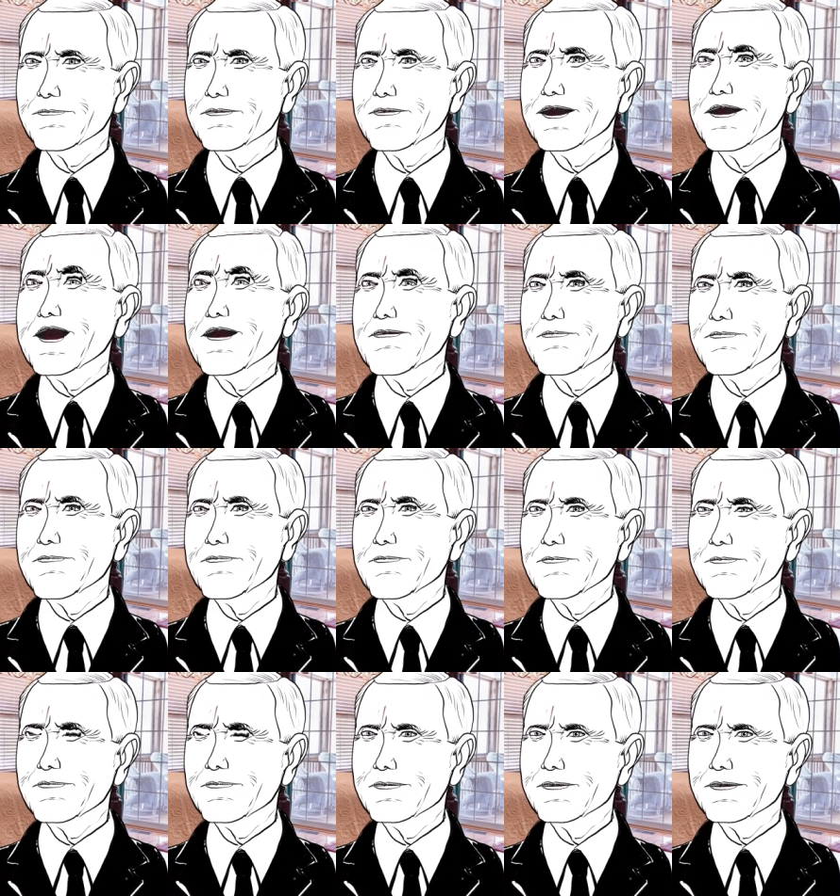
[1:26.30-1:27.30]
uh,
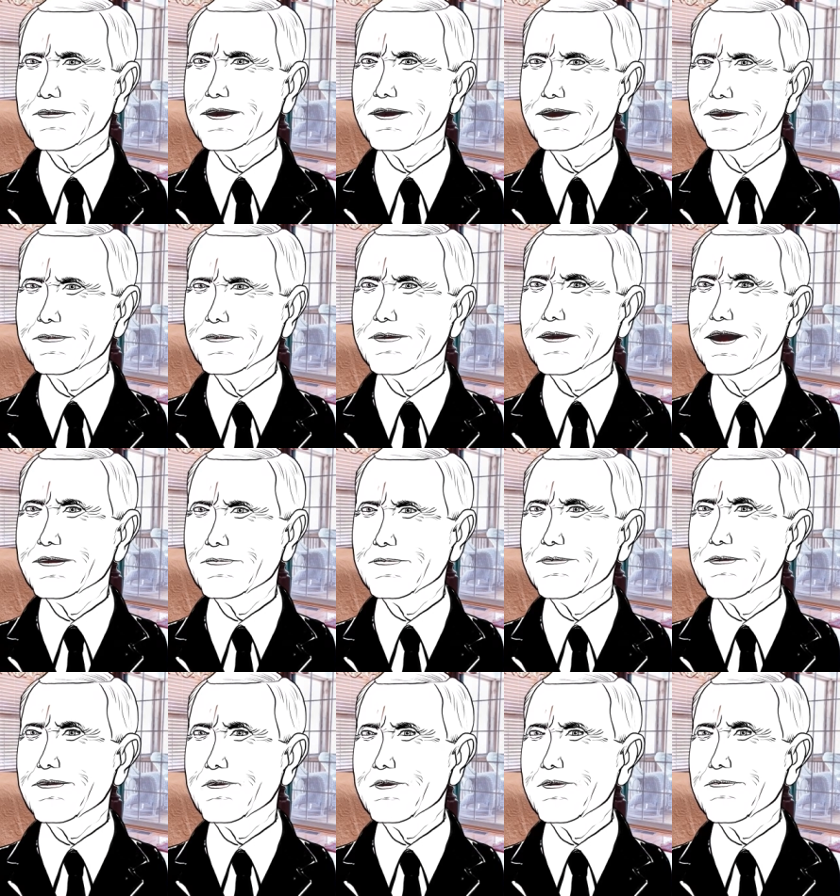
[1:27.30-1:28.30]
this
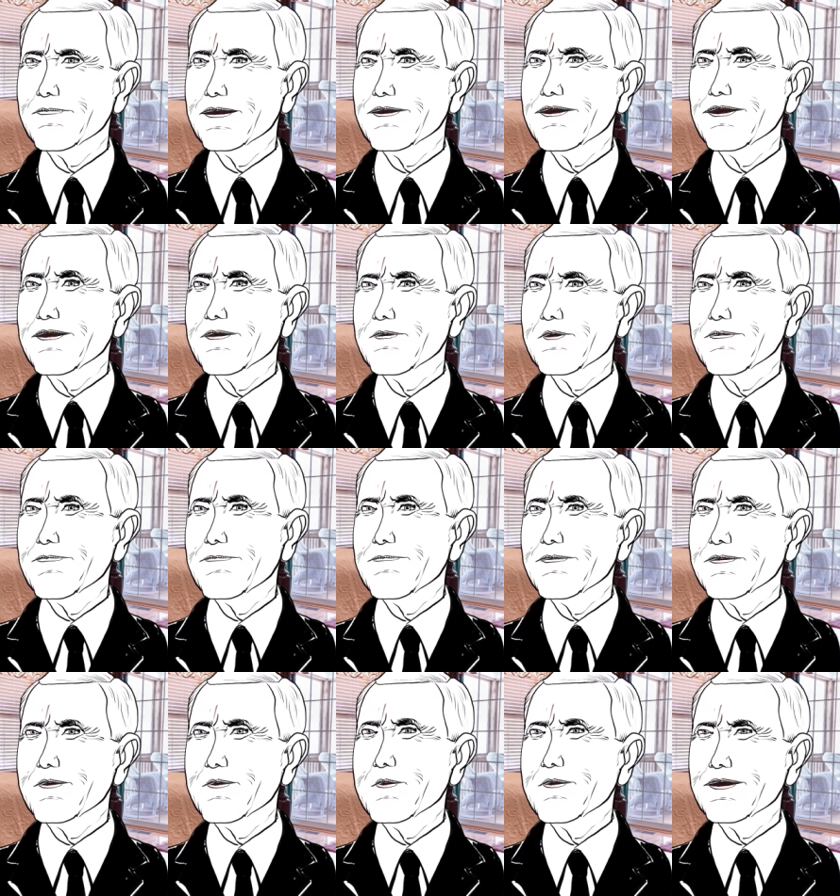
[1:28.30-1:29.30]
president has such an
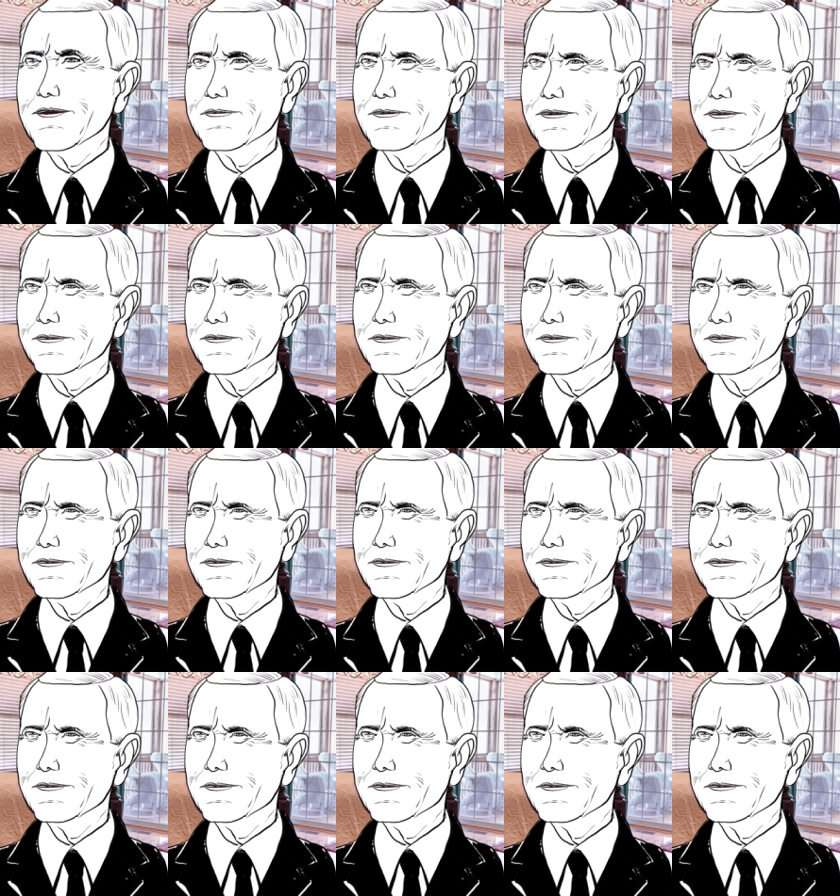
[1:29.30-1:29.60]
incredible